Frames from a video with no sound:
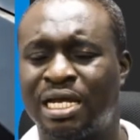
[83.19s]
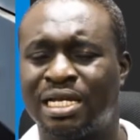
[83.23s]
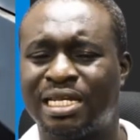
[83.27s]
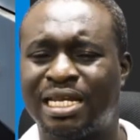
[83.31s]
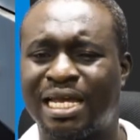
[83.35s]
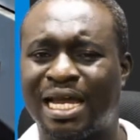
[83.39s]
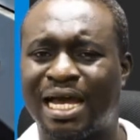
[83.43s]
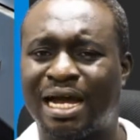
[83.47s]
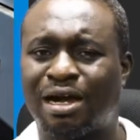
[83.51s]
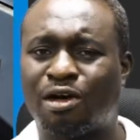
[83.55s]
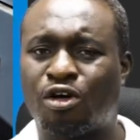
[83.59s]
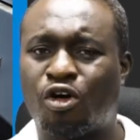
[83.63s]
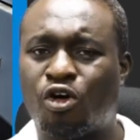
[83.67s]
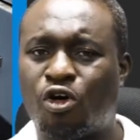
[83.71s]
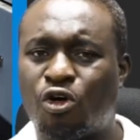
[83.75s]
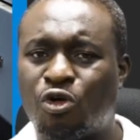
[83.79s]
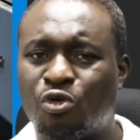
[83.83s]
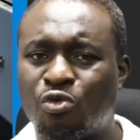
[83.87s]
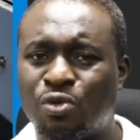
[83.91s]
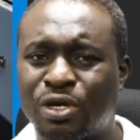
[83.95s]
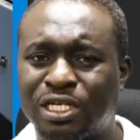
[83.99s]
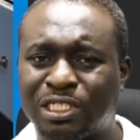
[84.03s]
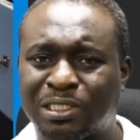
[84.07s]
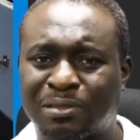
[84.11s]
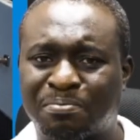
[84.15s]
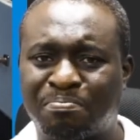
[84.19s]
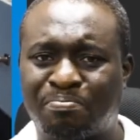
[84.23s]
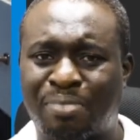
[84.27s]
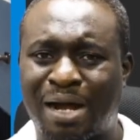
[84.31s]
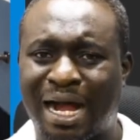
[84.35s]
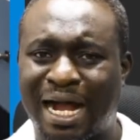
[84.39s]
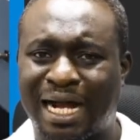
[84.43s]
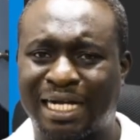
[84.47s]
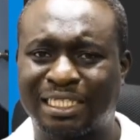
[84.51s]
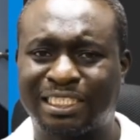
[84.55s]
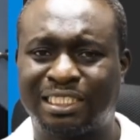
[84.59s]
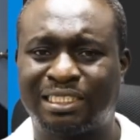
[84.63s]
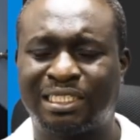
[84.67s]
They are always
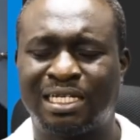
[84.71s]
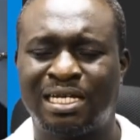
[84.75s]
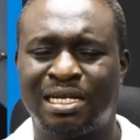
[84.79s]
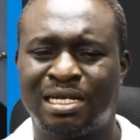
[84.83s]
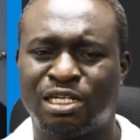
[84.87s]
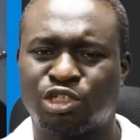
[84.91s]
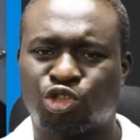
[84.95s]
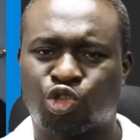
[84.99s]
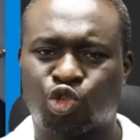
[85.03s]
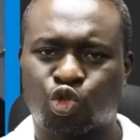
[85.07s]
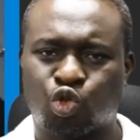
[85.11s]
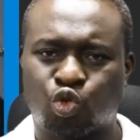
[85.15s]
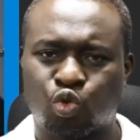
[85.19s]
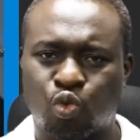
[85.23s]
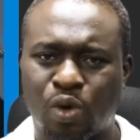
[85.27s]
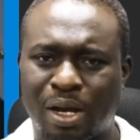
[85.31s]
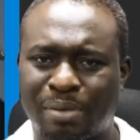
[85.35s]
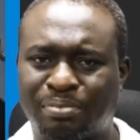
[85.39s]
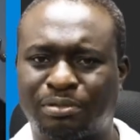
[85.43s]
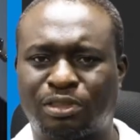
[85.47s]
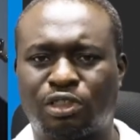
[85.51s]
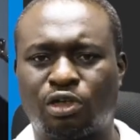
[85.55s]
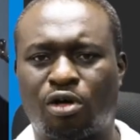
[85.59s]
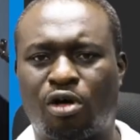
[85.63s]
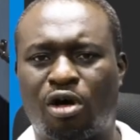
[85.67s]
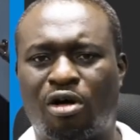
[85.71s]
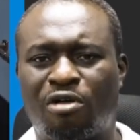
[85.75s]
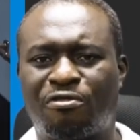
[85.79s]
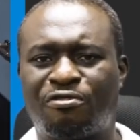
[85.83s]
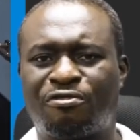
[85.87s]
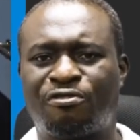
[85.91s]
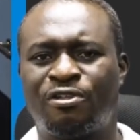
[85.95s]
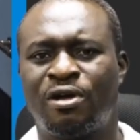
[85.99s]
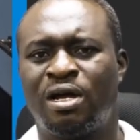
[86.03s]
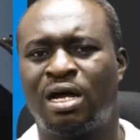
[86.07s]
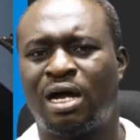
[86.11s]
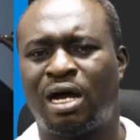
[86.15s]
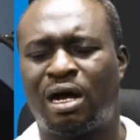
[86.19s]
packed, swept
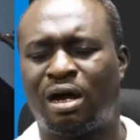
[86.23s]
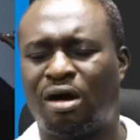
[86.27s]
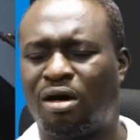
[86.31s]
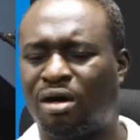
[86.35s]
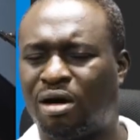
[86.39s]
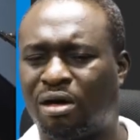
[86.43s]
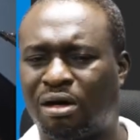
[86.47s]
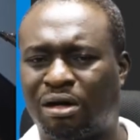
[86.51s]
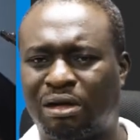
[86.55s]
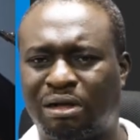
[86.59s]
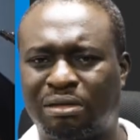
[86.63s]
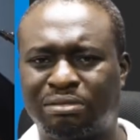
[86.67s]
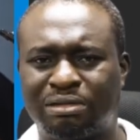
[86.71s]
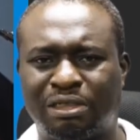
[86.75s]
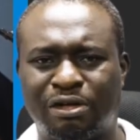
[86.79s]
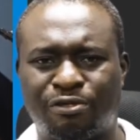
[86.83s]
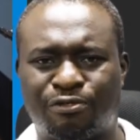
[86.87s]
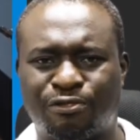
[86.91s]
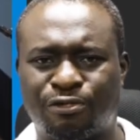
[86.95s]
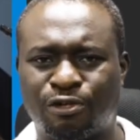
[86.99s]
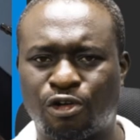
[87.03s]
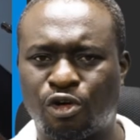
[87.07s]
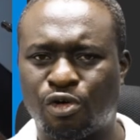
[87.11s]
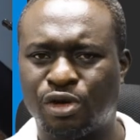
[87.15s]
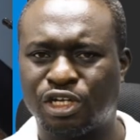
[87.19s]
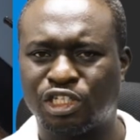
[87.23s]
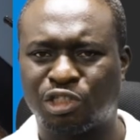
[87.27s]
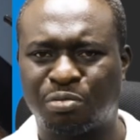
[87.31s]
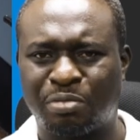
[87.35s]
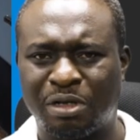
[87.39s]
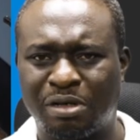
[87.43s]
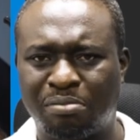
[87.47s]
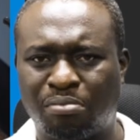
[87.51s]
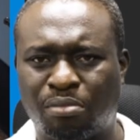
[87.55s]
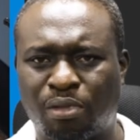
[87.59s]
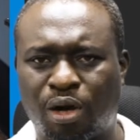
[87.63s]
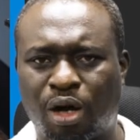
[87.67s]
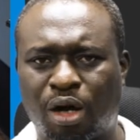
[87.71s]
off, or uh, the floor is
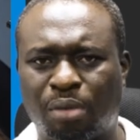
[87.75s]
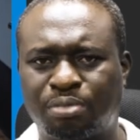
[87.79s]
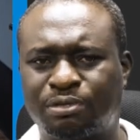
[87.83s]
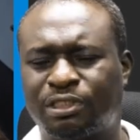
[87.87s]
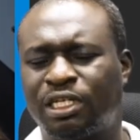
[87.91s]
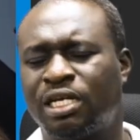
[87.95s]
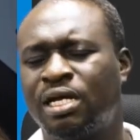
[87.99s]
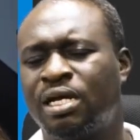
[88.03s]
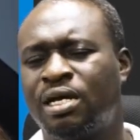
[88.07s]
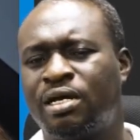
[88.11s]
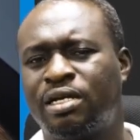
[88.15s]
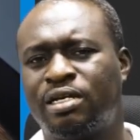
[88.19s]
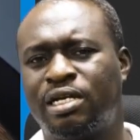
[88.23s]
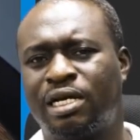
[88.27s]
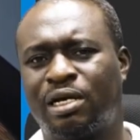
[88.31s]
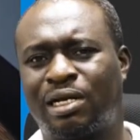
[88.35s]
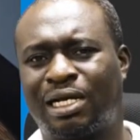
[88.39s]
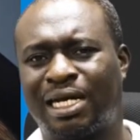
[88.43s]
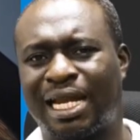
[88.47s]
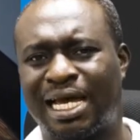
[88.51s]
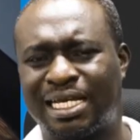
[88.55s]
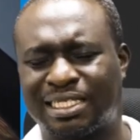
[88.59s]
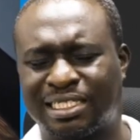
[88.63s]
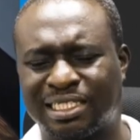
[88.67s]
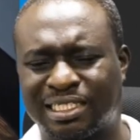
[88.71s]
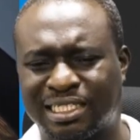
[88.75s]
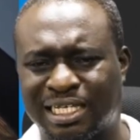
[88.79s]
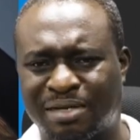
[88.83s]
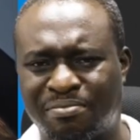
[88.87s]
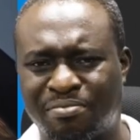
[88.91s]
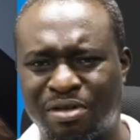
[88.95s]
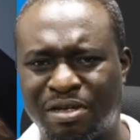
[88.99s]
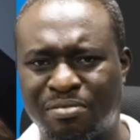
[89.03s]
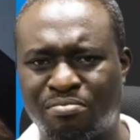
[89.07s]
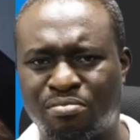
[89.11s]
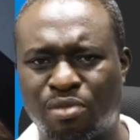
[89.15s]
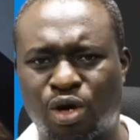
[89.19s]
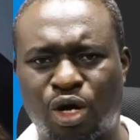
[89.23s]
being mopped, the glasses are
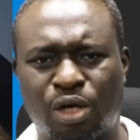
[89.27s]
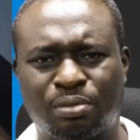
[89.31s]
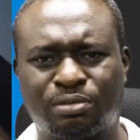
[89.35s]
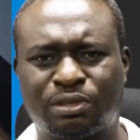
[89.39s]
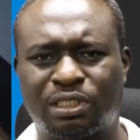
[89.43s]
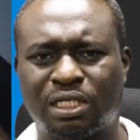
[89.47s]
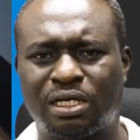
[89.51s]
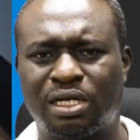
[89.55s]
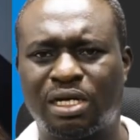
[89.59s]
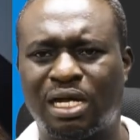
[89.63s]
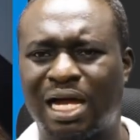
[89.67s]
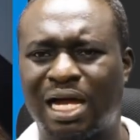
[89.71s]
being mopped,